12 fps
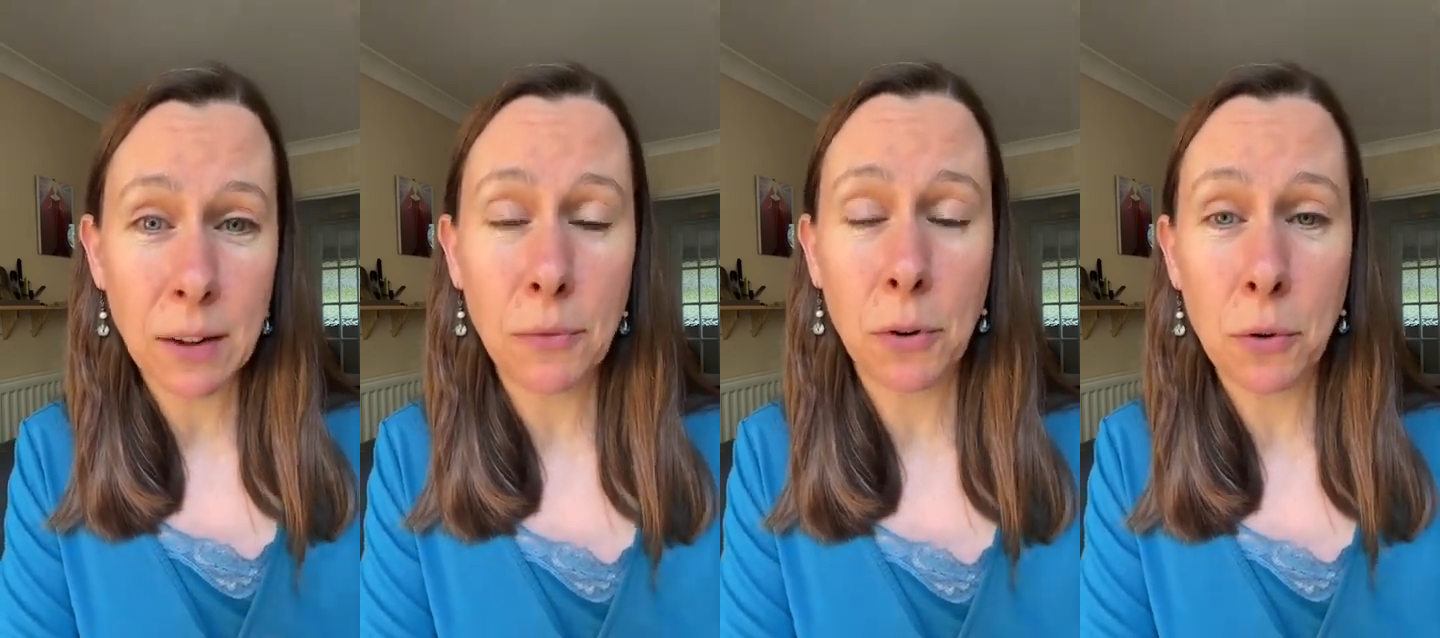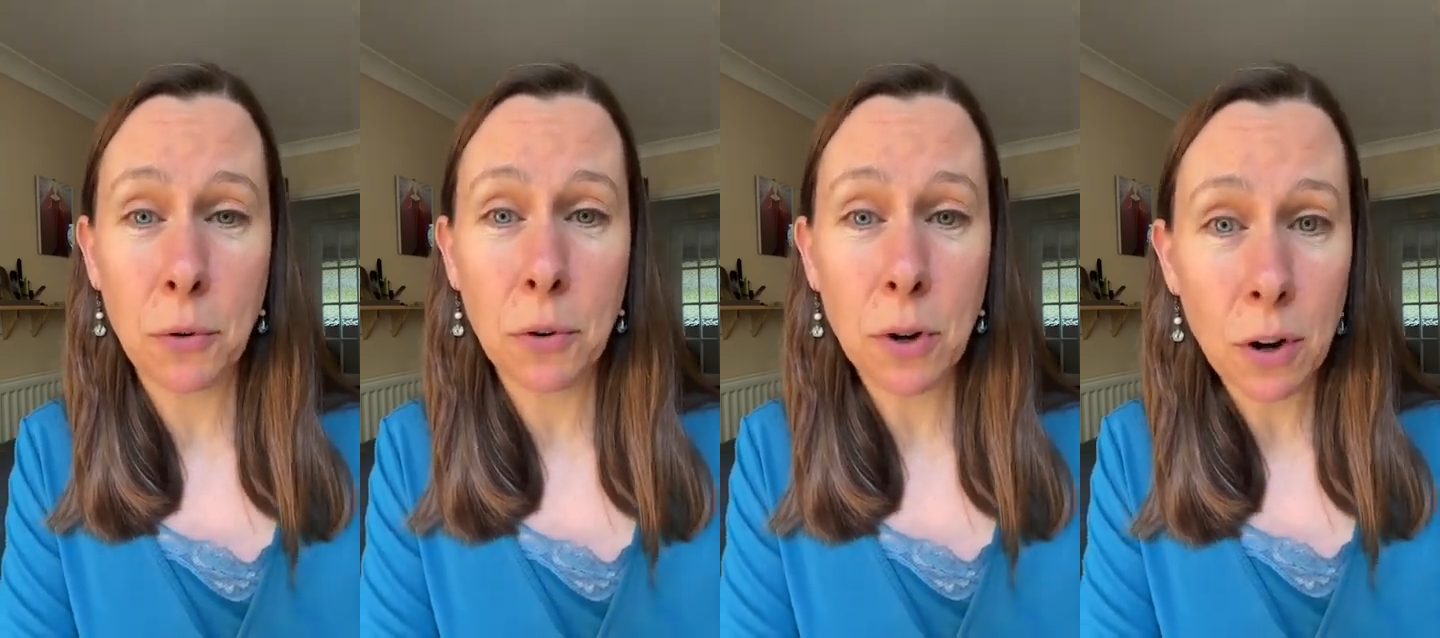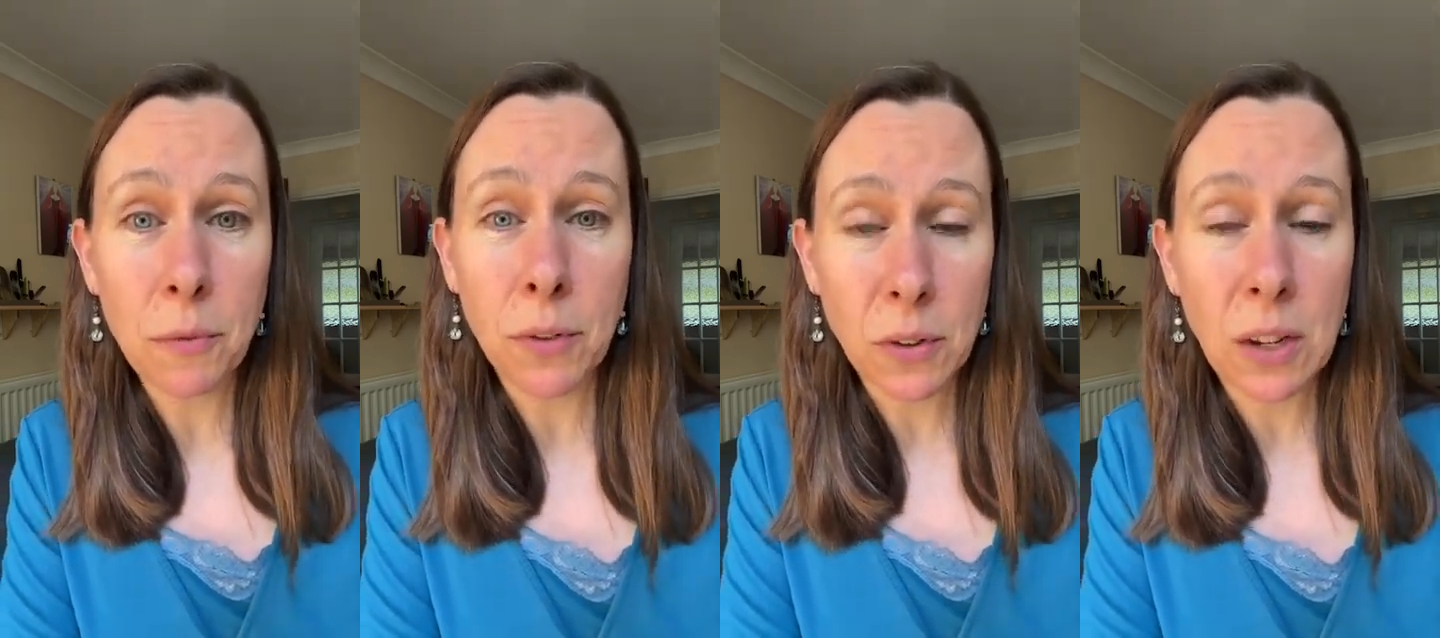difficult
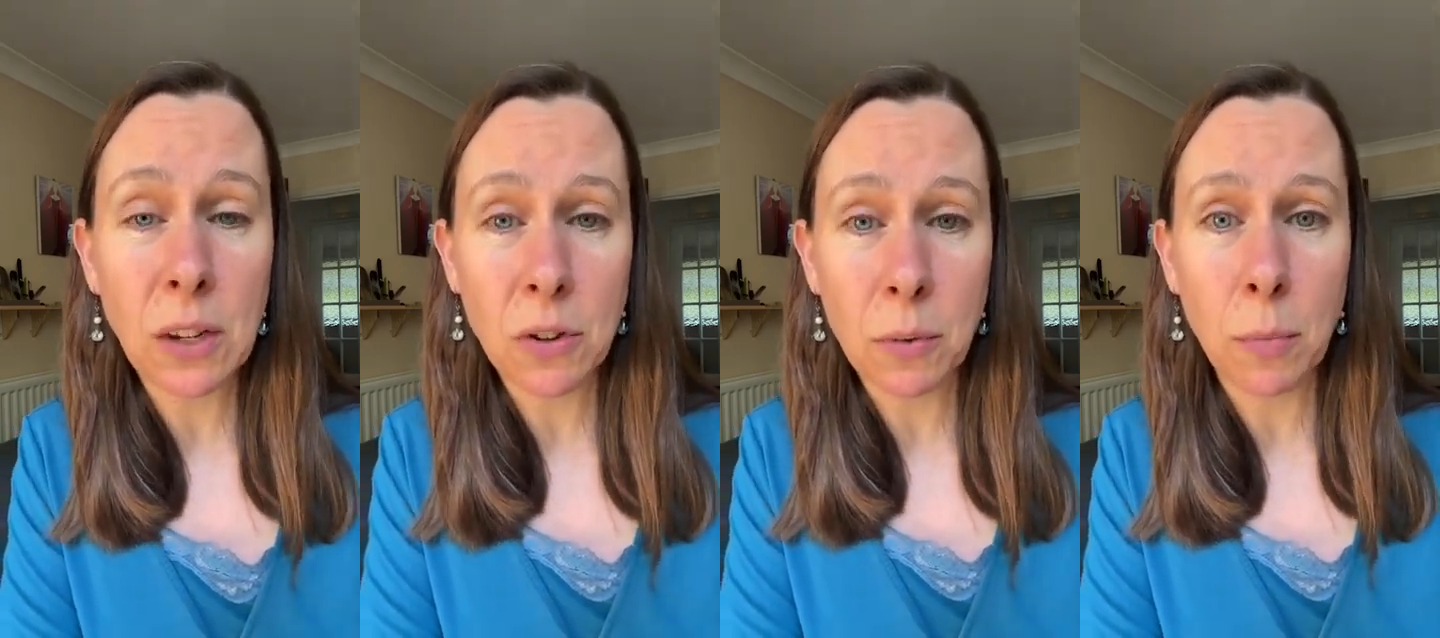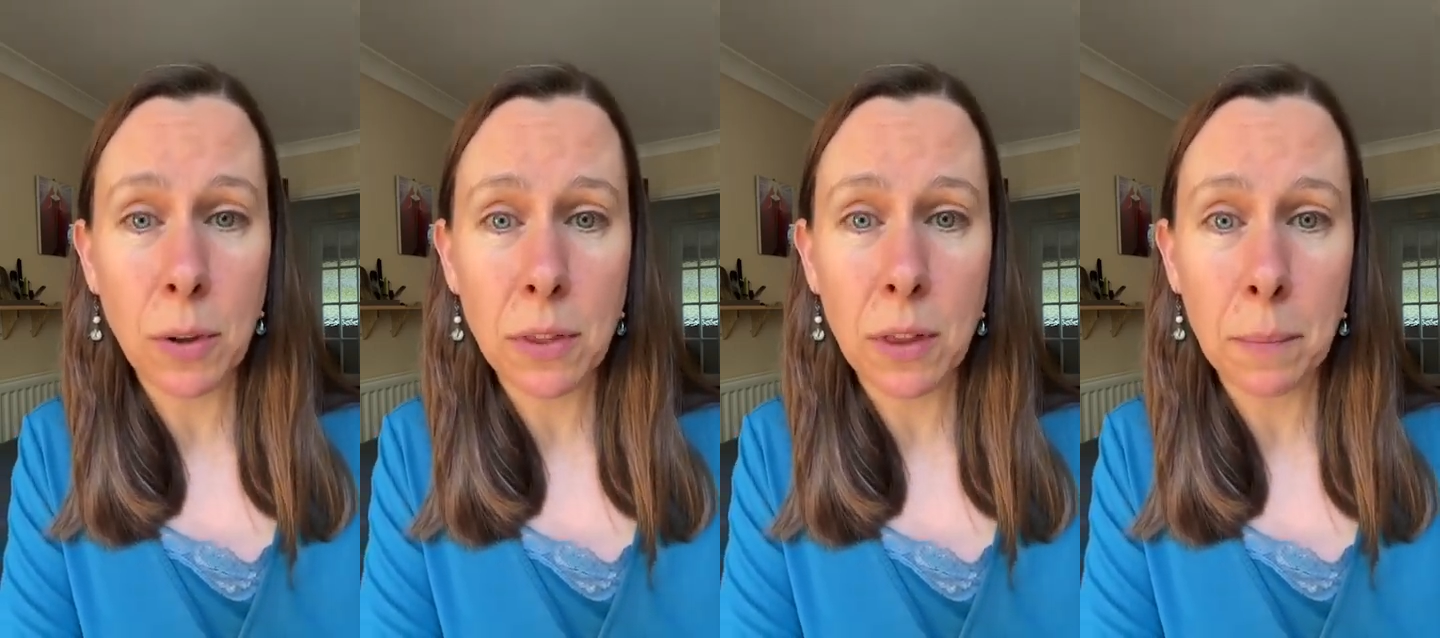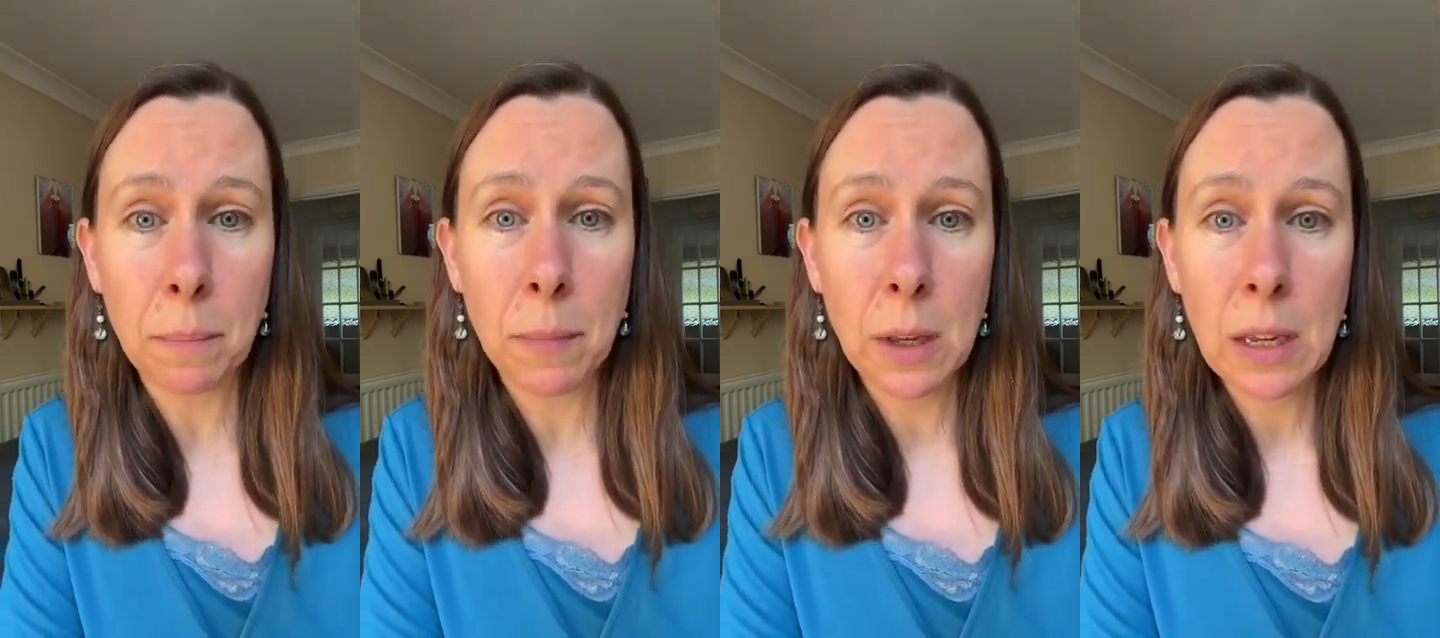conversation with
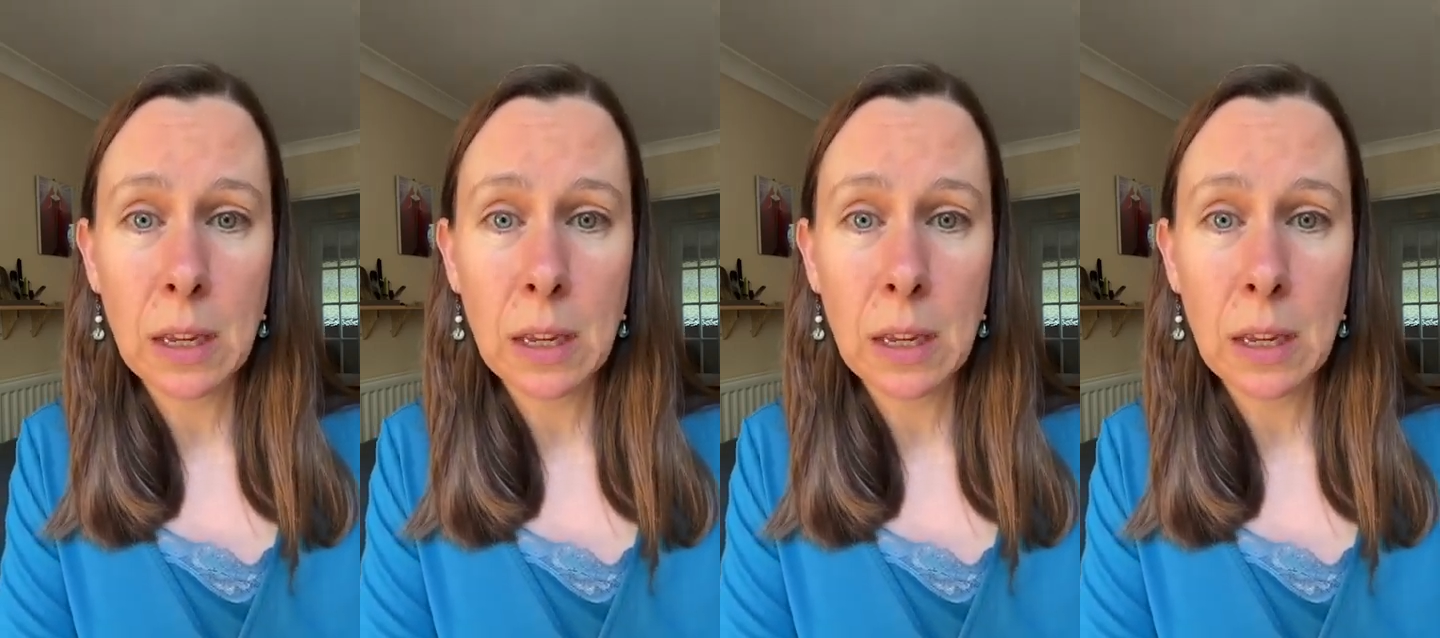them.